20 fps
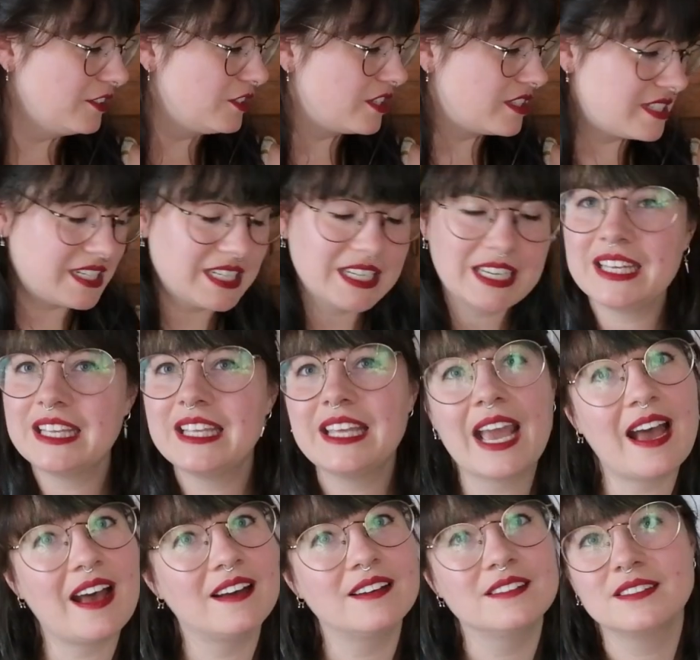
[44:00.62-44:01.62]
just
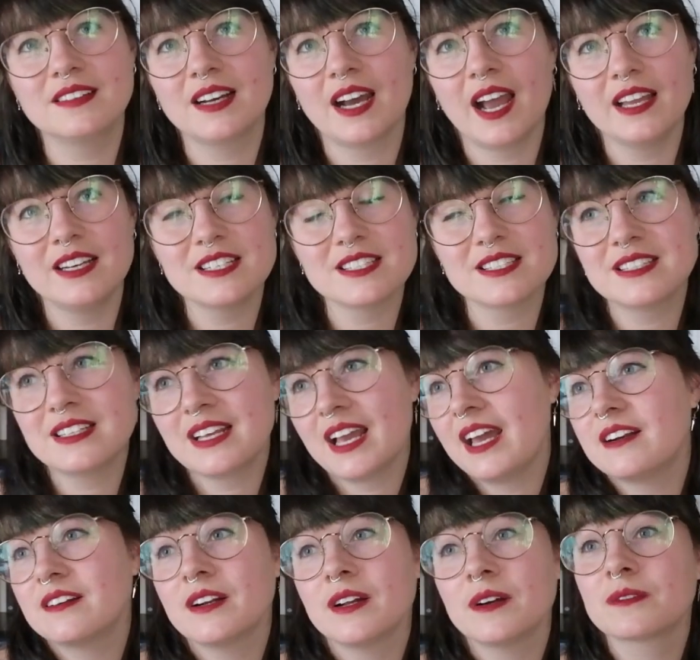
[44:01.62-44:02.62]
yeah, I just
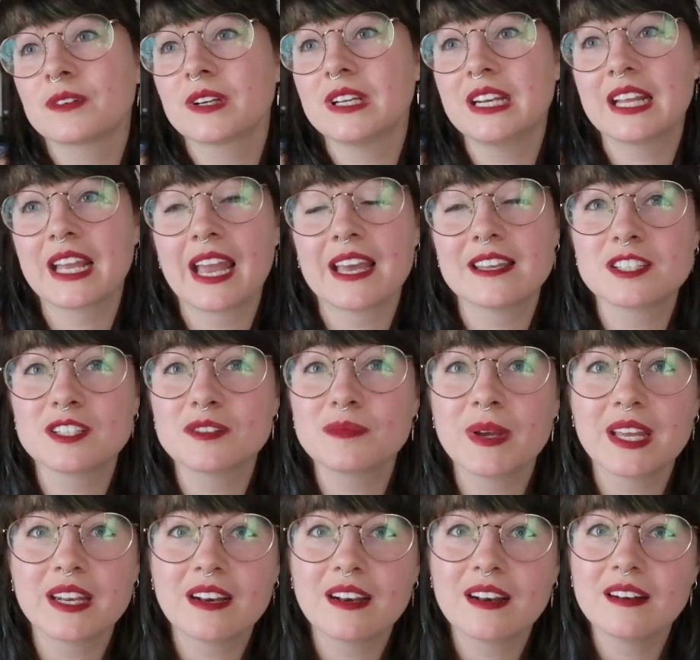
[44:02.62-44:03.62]
I don't know. Reading hasn't
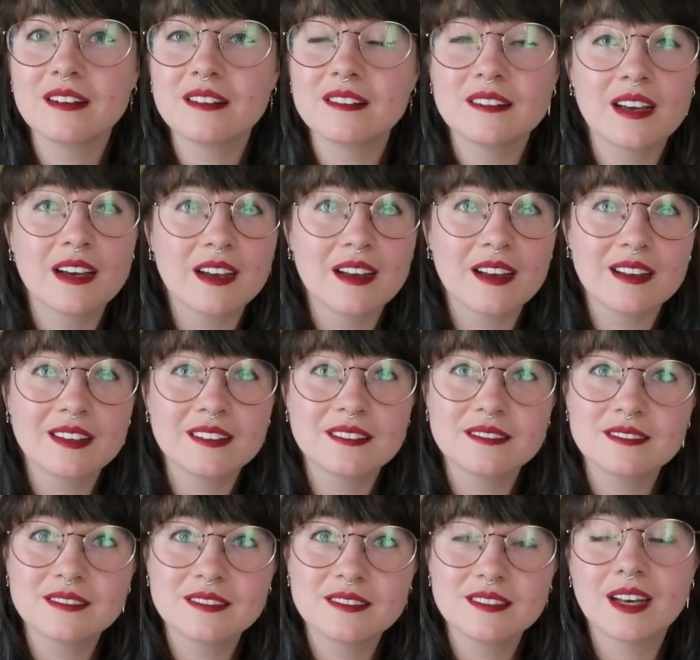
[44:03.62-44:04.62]
been uh,
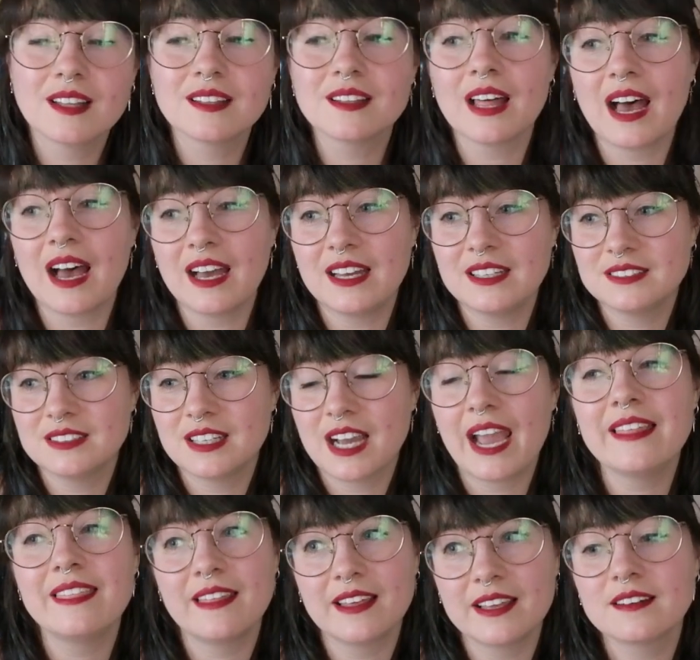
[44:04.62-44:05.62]
a lot.
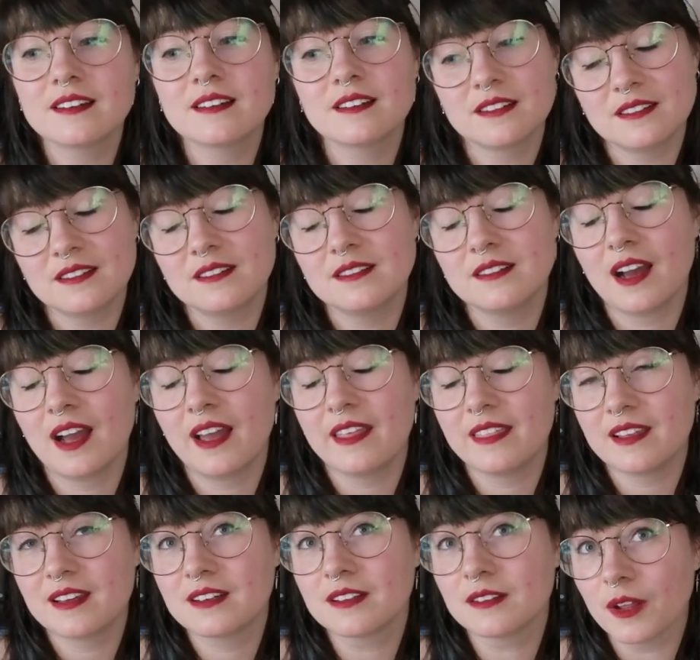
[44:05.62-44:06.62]
I think I
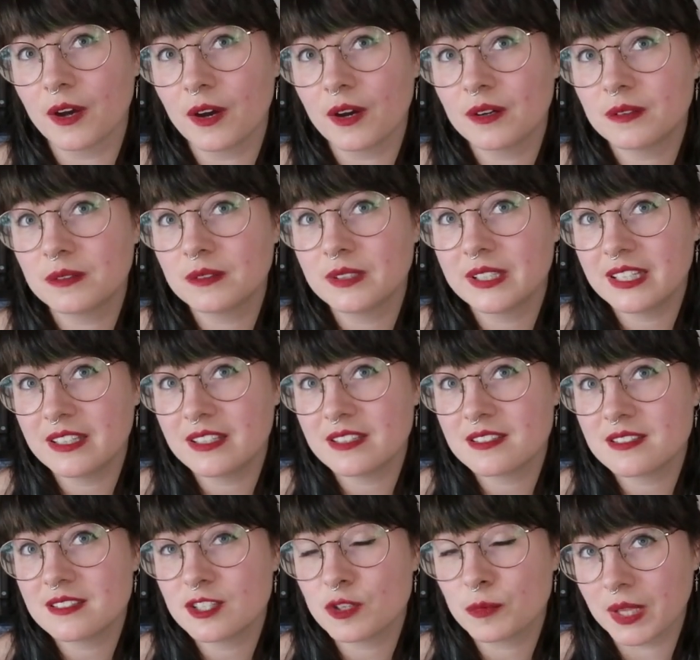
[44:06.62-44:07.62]
think Glow
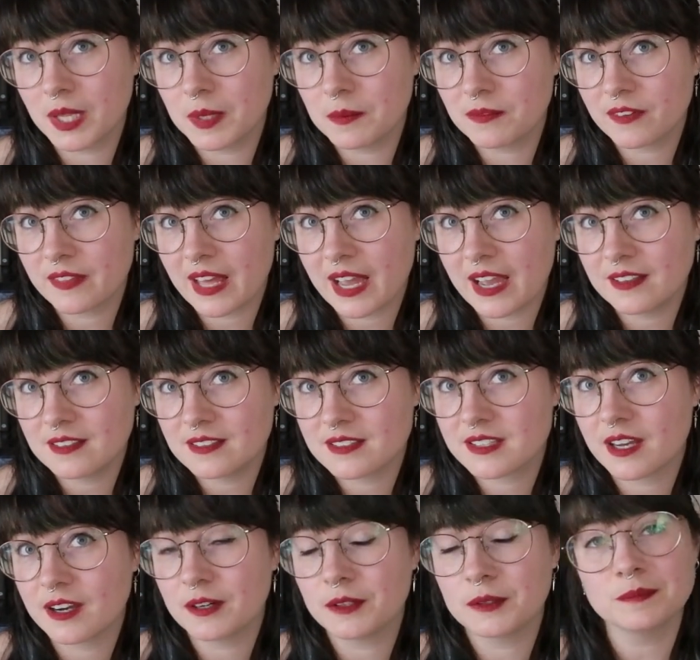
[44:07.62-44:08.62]
is to blame for that.
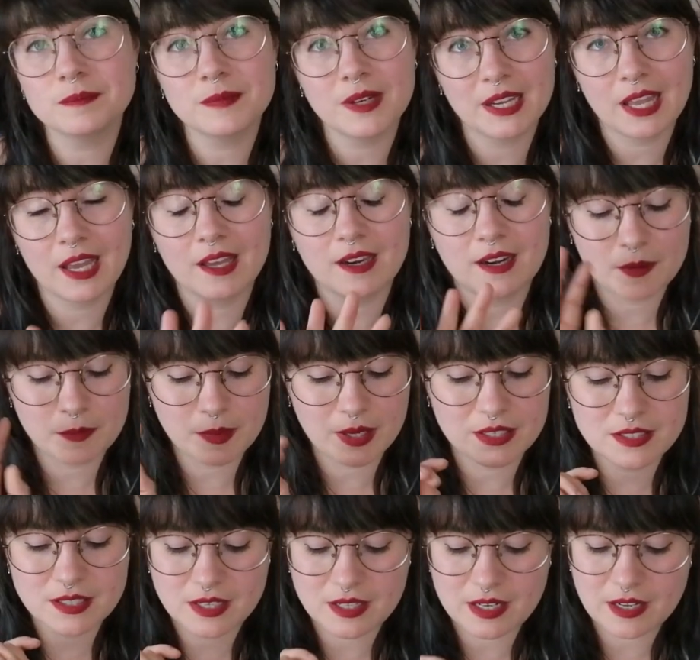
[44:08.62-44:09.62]
So again, I
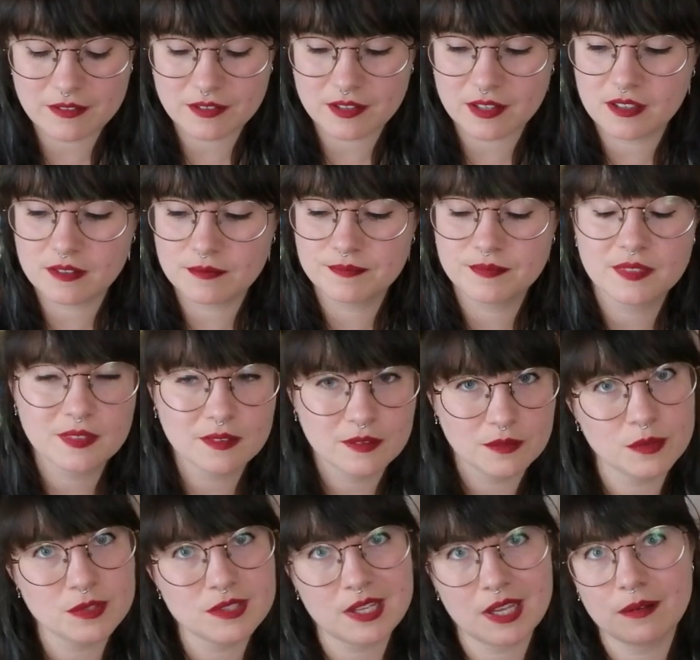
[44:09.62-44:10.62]
might DNF her.
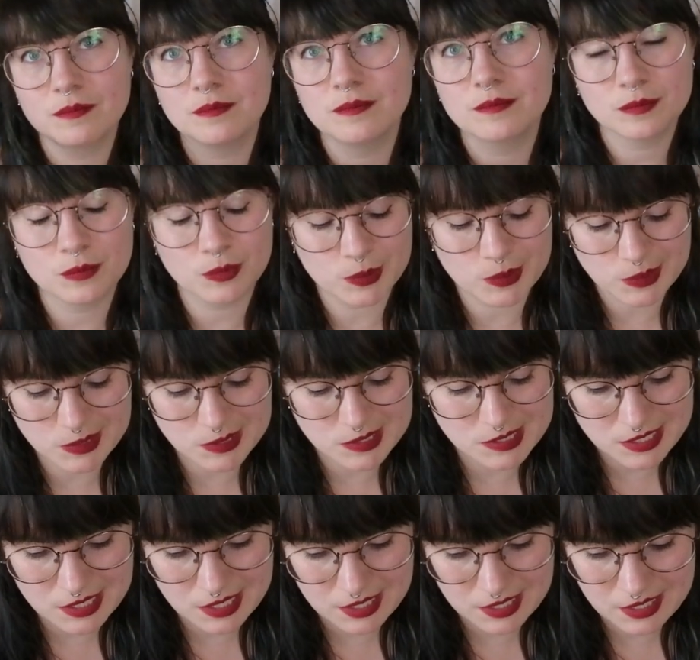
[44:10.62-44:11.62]
We'll see. We'll
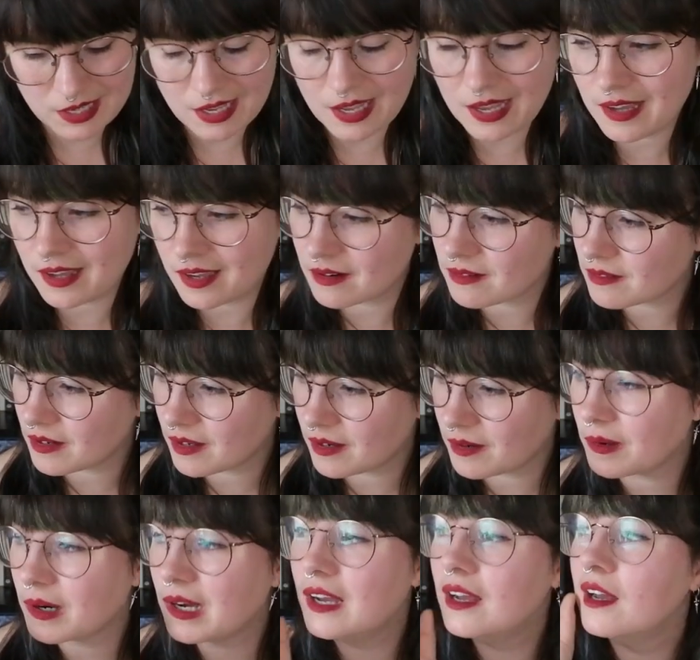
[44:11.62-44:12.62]
see. I don't
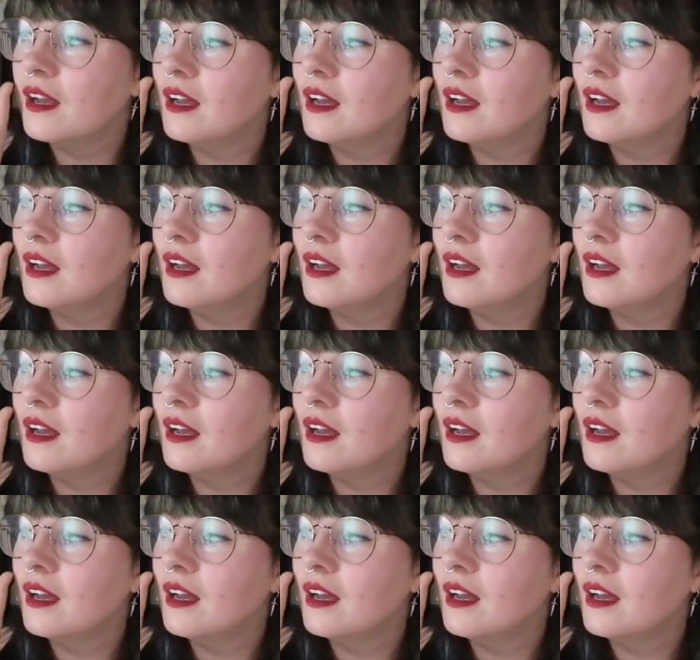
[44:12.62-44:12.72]
know.